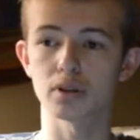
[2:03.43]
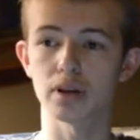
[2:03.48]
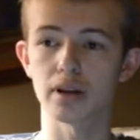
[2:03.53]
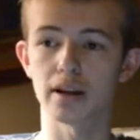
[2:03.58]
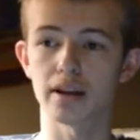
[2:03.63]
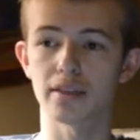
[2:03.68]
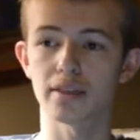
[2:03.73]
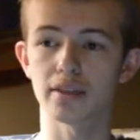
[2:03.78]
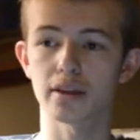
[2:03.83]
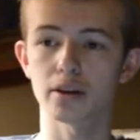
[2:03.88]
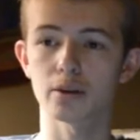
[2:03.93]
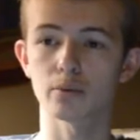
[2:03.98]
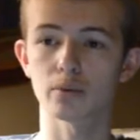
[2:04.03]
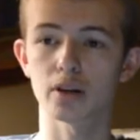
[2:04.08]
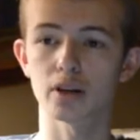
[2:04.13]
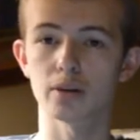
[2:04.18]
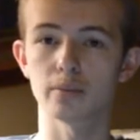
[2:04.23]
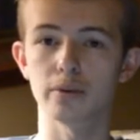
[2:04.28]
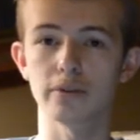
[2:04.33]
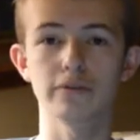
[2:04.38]
and I think we're
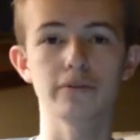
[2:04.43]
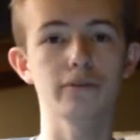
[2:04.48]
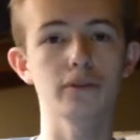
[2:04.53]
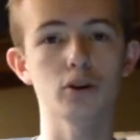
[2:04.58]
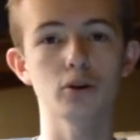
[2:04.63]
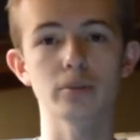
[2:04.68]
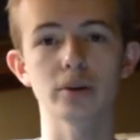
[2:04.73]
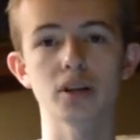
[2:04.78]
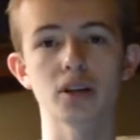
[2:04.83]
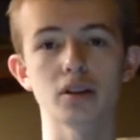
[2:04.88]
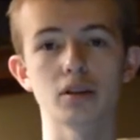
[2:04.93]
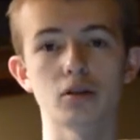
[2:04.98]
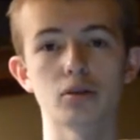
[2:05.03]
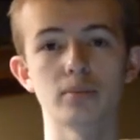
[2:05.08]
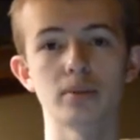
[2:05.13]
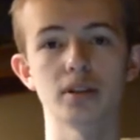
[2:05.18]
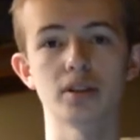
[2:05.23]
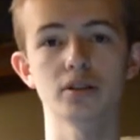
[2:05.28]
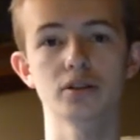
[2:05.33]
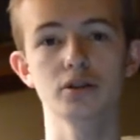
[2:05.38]
going to be filming a little
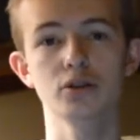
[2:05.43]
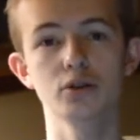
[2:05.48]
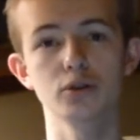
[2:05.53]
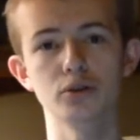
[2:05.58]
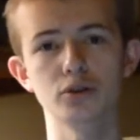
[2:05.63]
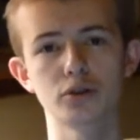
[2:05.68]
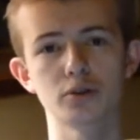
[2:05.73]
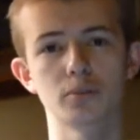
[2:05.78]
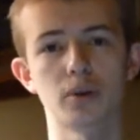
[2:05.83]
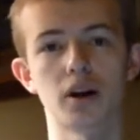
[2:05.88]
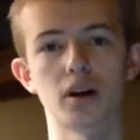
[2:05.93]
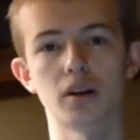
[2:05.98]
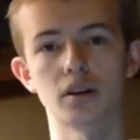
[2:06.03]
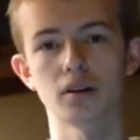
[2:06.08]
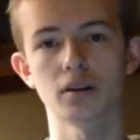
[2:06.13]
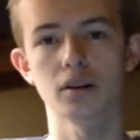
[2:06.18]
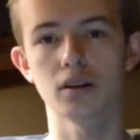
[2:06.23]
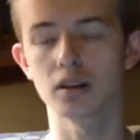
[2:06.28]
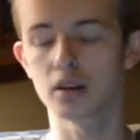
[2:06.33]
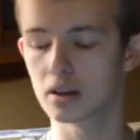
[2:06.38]
bit too
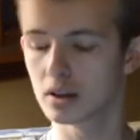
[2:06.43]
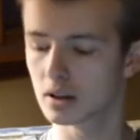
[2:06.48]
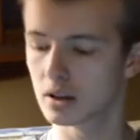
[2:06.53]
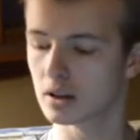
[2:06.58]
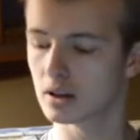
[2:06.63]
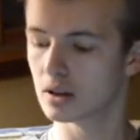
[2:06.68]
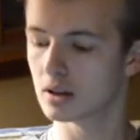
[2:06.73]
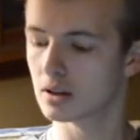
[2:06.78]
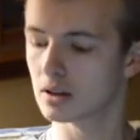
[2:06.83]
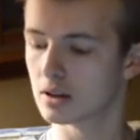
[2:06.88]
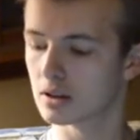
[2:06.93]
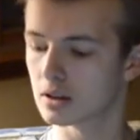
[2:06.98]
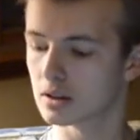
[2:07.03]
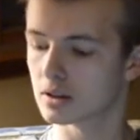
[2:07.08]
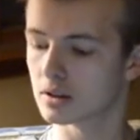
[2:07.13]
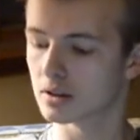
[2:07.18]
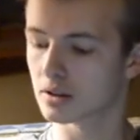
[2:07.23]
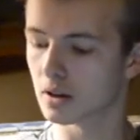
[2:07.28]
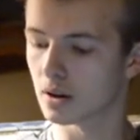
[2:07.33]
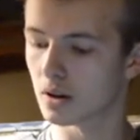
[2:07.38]
tomorrow.
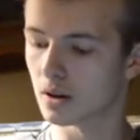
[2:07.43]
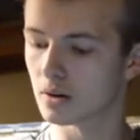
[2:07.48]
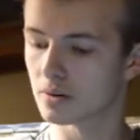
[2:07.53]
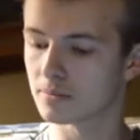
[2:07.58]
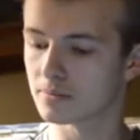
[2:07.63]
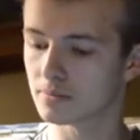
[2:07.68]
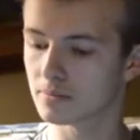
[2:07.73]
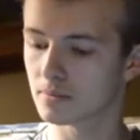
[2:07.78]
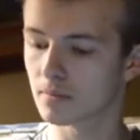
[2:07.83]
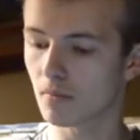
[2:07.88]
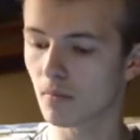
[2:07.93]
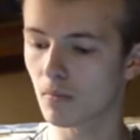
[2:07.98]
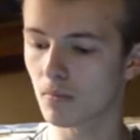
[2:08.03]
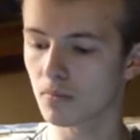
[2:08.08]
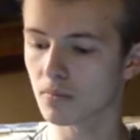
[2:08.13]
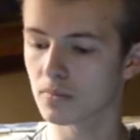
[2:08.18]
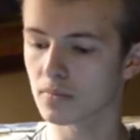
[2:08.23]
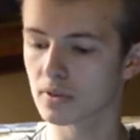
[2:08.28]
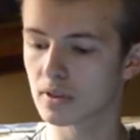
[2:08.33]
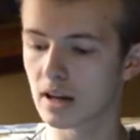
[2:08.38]
So
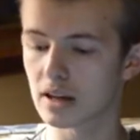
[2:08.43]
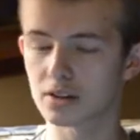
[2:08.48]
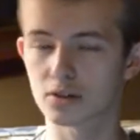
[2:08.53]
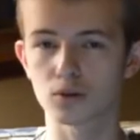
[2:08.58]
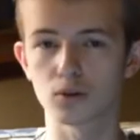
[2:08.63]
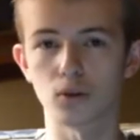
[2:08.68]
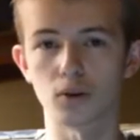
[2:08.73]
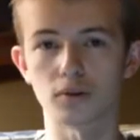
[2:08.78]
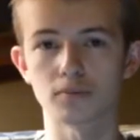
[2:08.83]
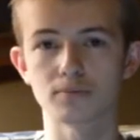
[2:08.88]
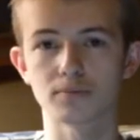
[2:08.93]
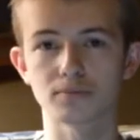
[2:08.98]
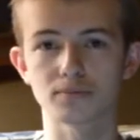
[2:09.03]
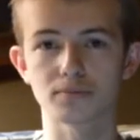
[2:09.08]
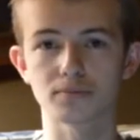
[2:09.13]
that's cool.